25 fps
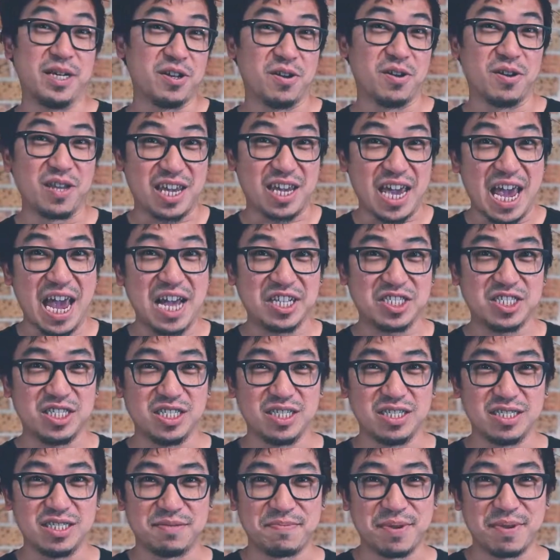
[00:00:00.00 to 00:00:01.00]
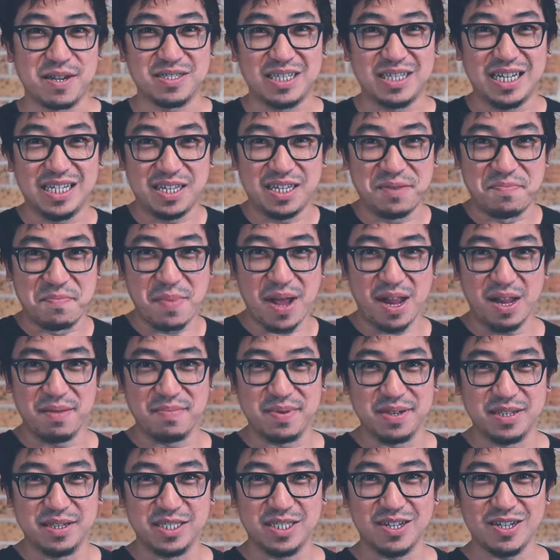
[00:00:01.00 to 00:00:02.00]
the only catch is, because he's in
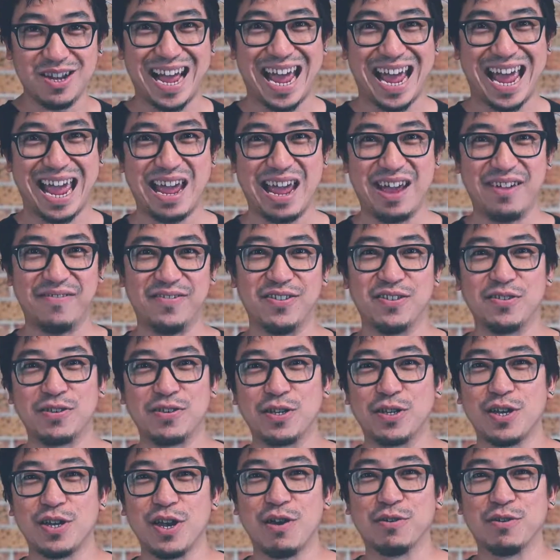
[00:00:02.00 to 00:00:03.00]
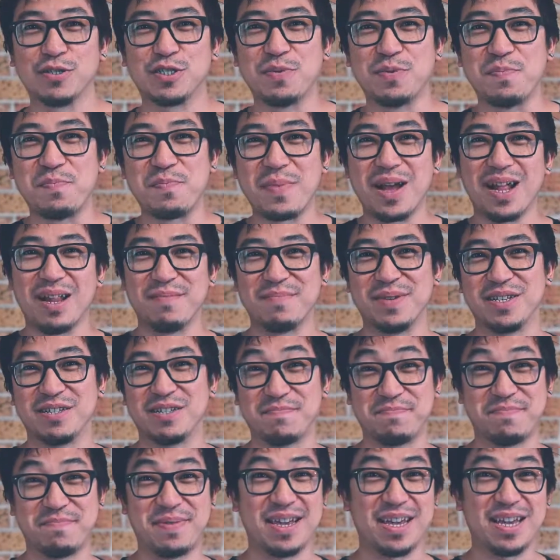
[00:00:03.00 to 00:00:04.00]
Melbourne, so I have to go to Melbourne
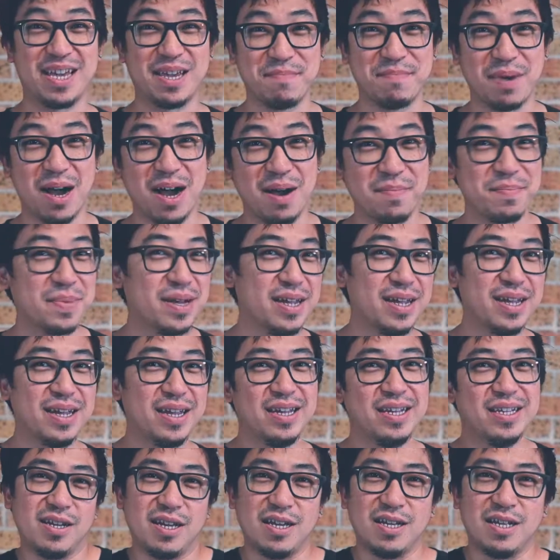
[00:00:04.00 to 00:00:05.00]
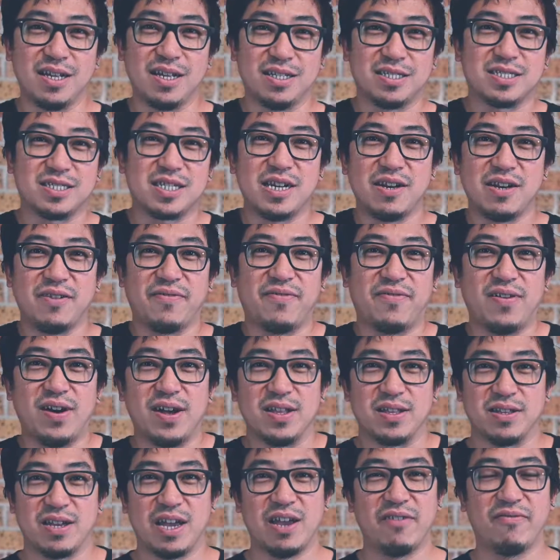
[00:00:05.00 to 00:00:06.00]
to pick him up. It's kind of
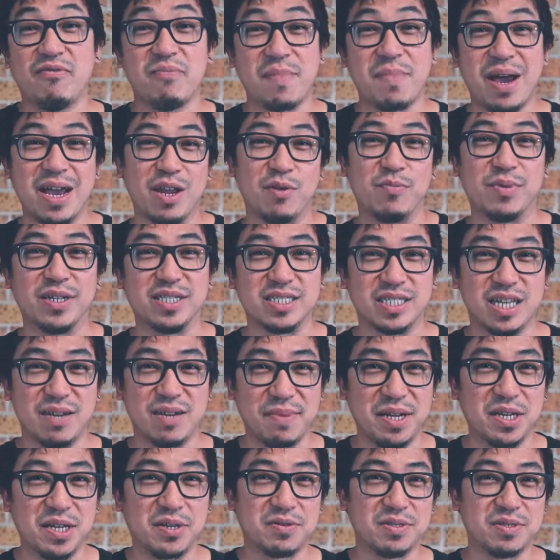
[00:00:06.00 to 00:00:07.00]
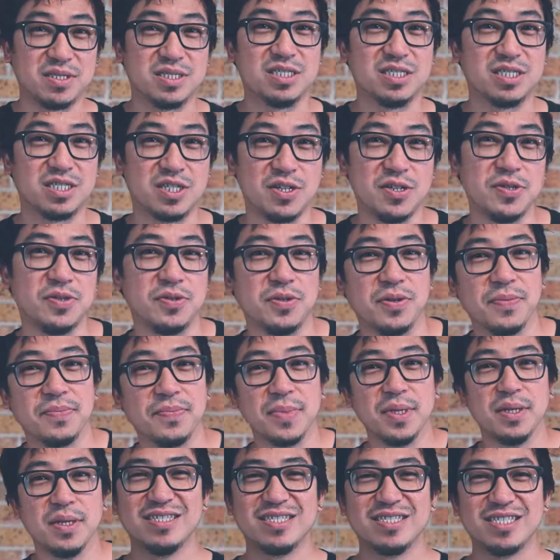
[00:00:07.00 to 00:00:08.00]
fun to have a mate with the same interests as you.
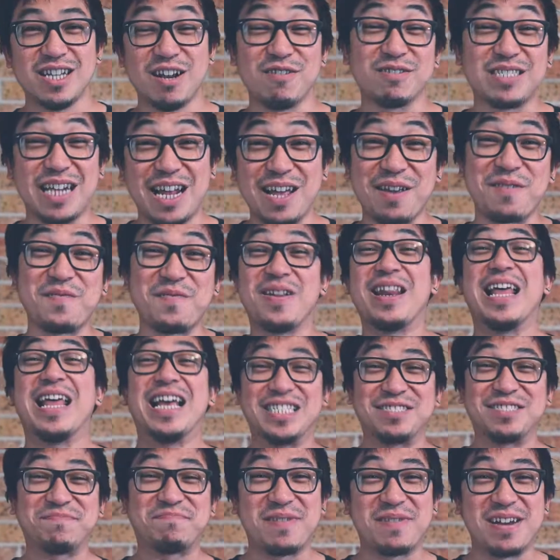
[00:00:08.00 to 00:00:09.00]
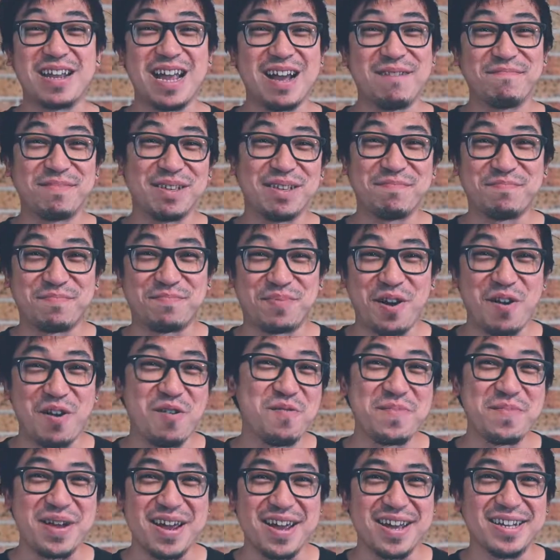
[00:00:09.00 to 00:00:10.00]
So I was like, let's bring up the
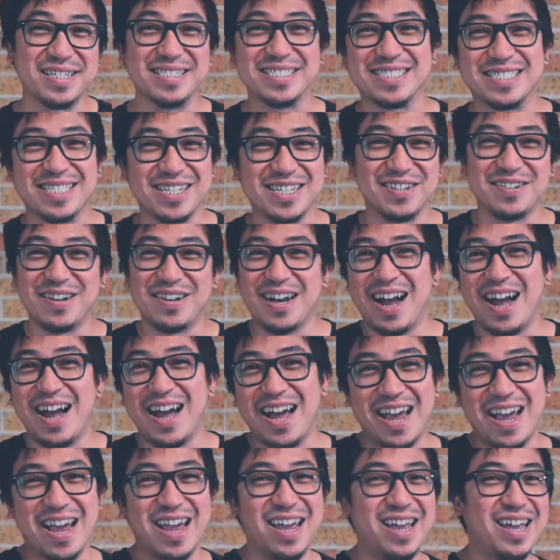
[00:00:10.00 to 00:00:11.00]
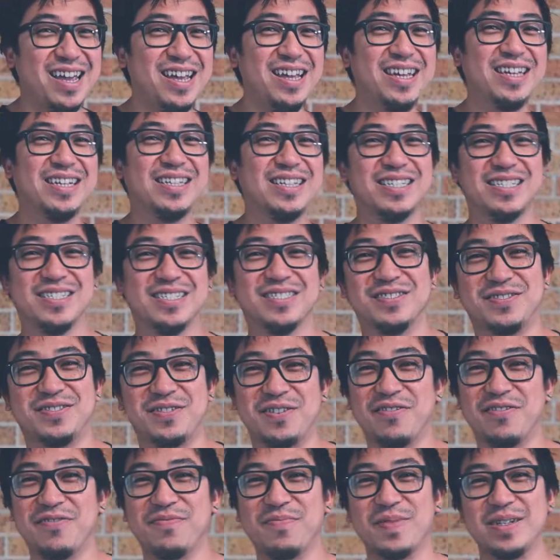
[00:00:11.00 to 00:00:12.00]
bromance. So I
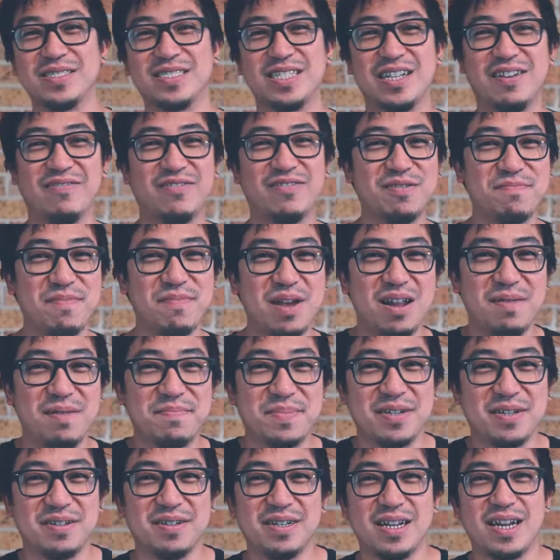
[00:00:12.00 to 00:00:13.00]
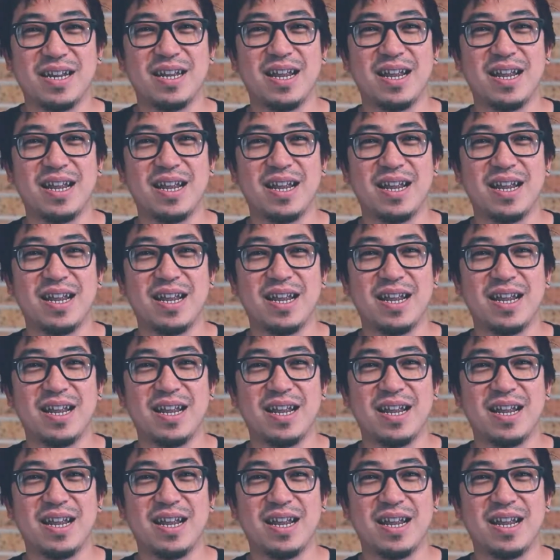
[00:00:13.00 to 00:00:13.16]
drove myself to Melbourne on that